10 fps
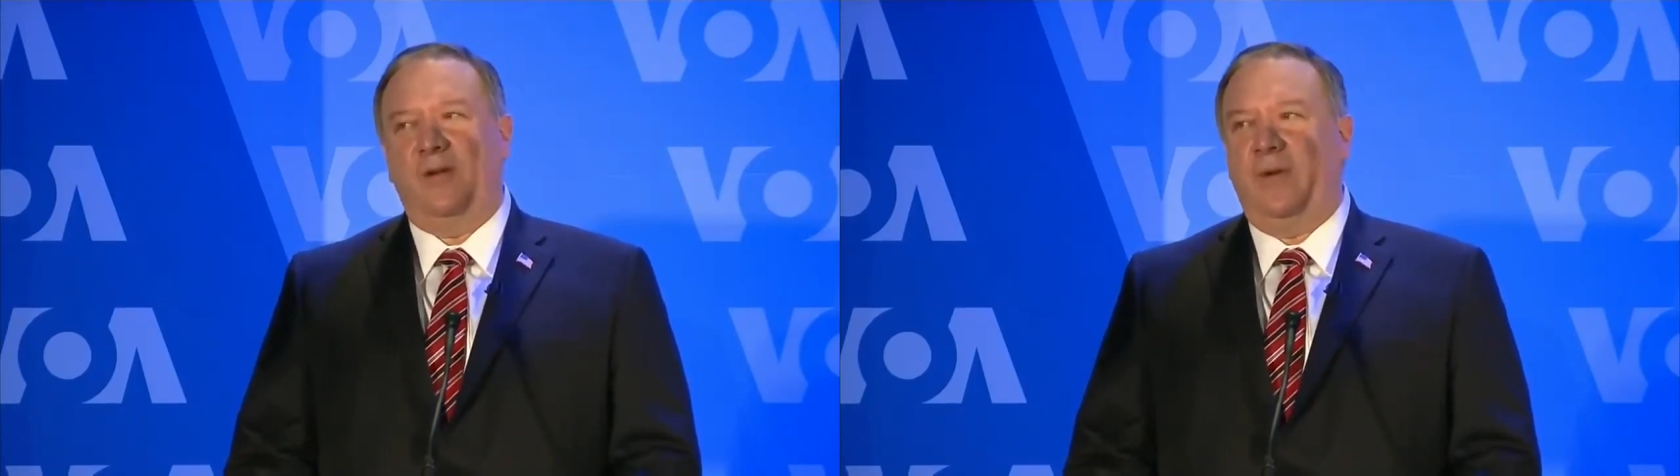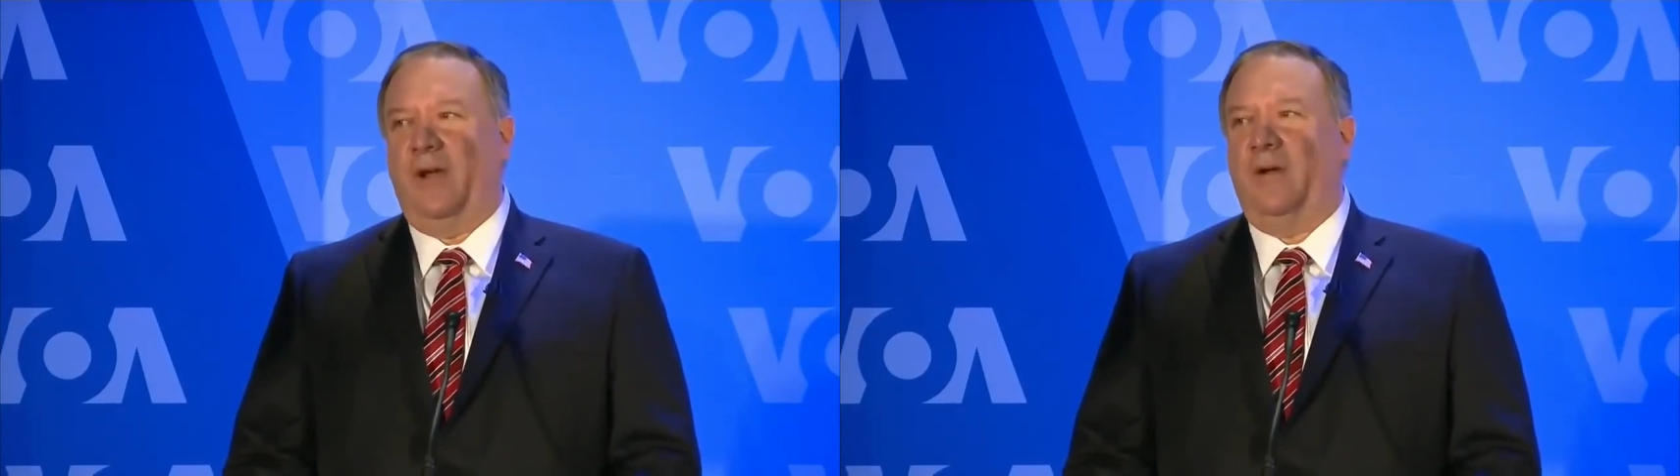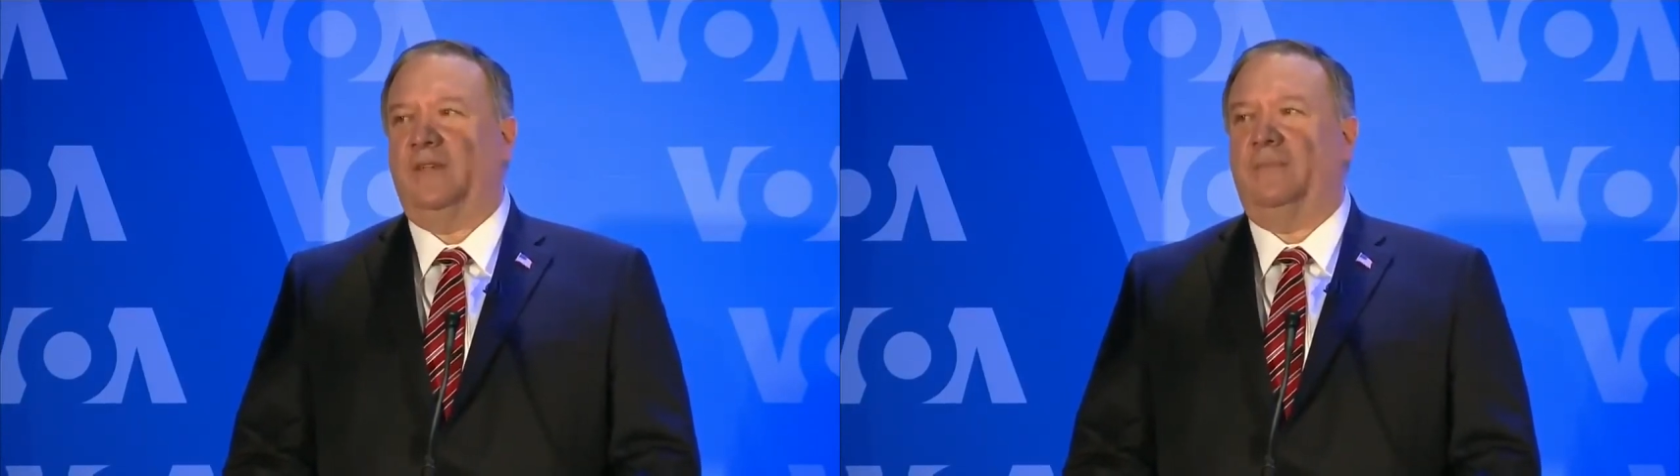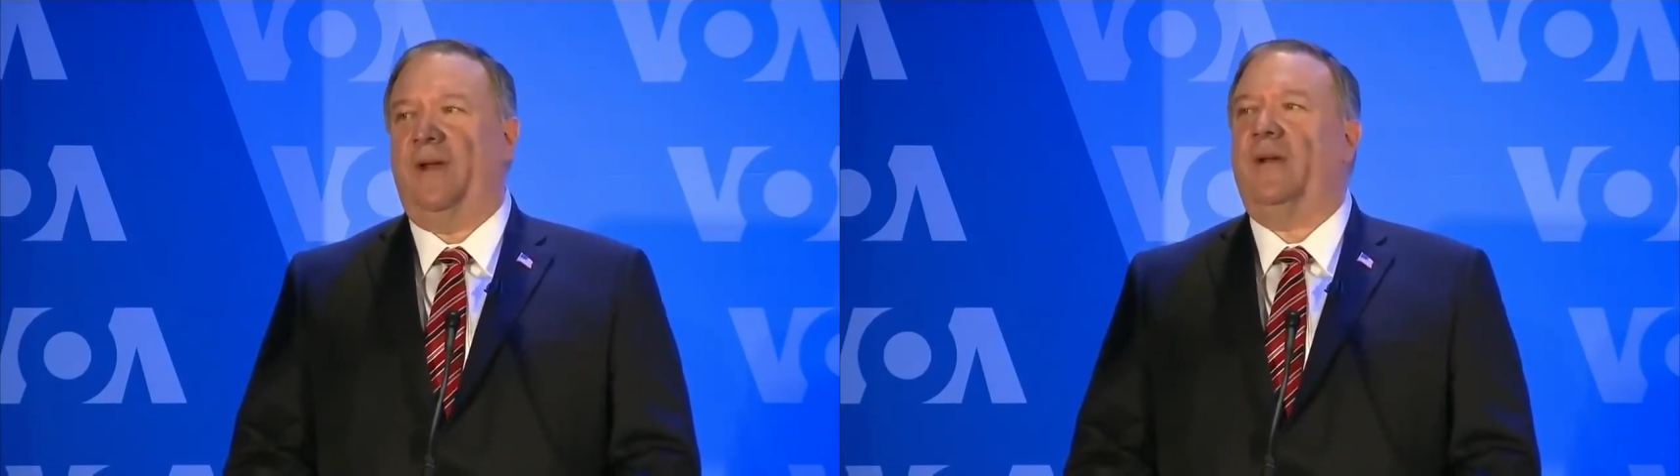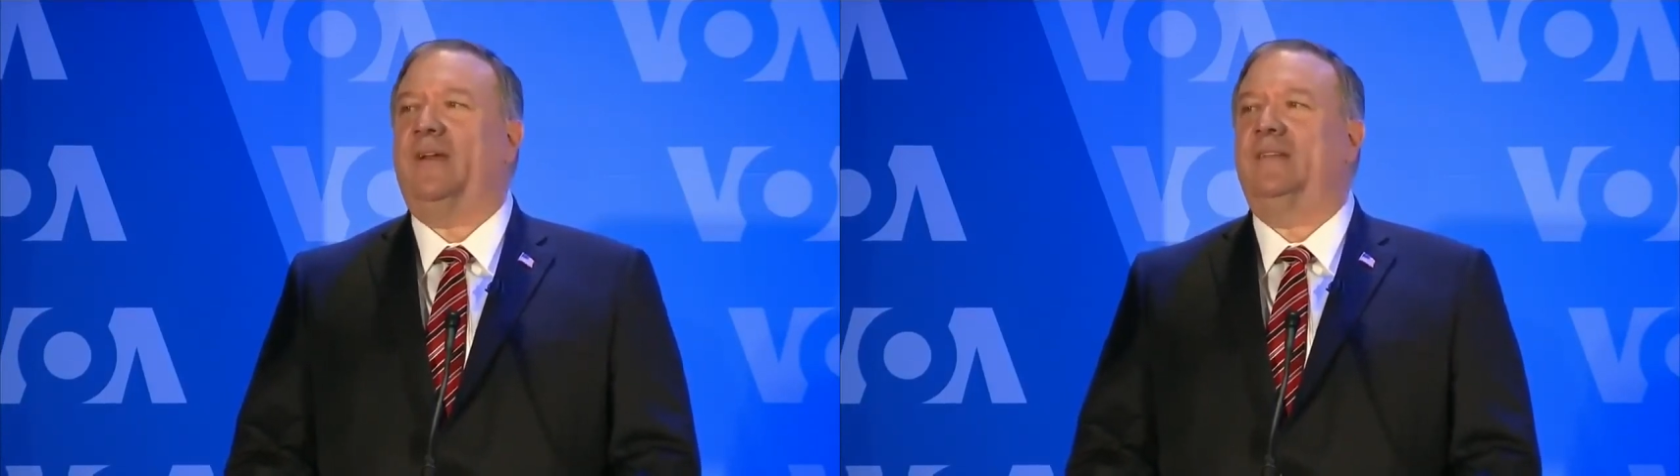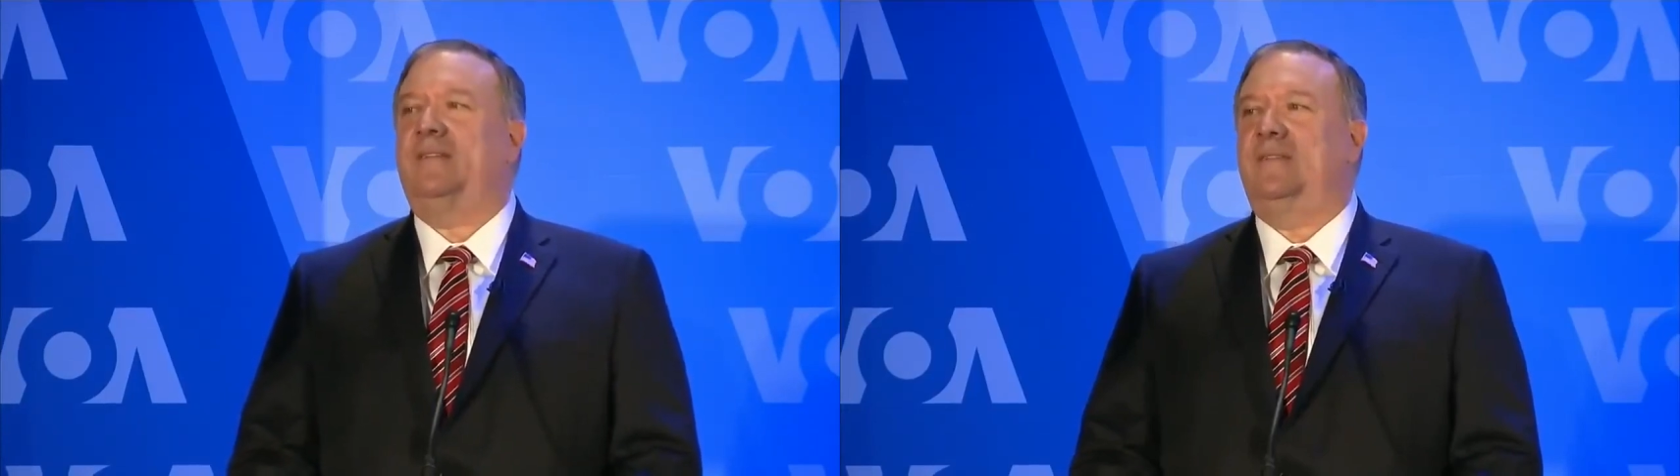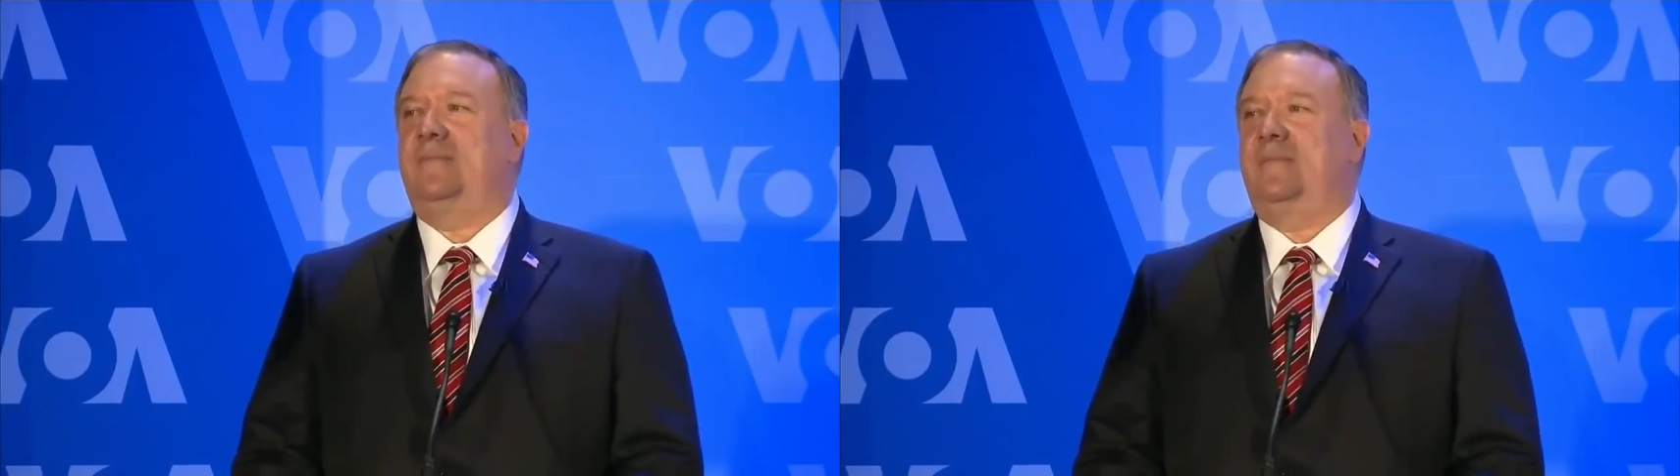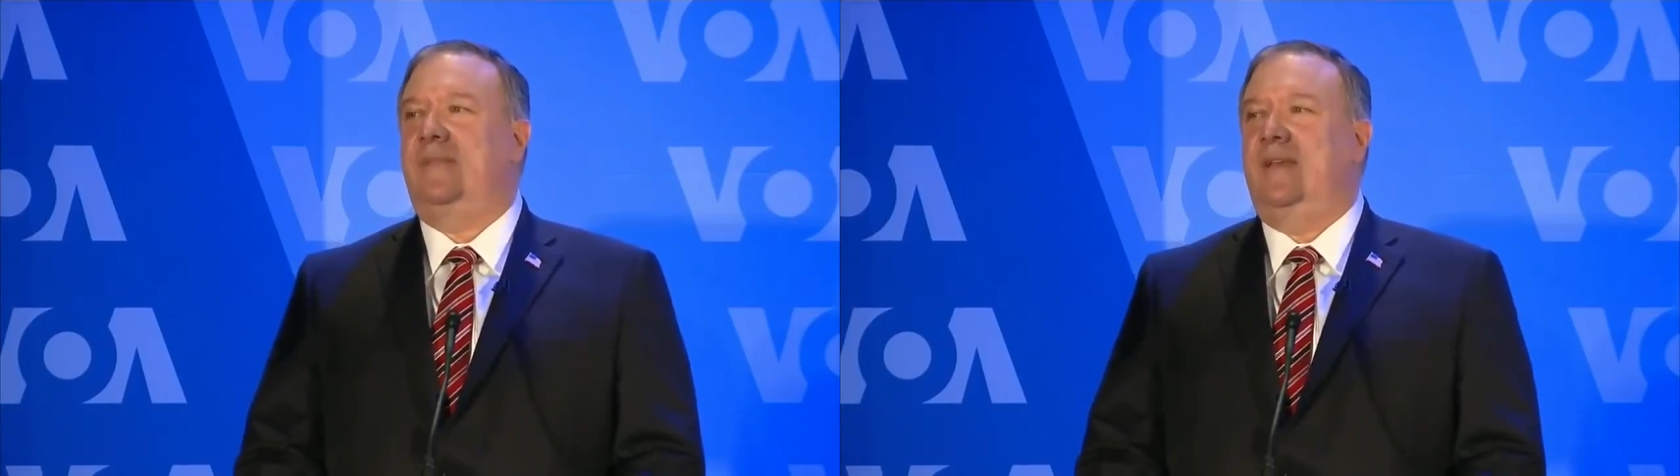not who we are as Americans.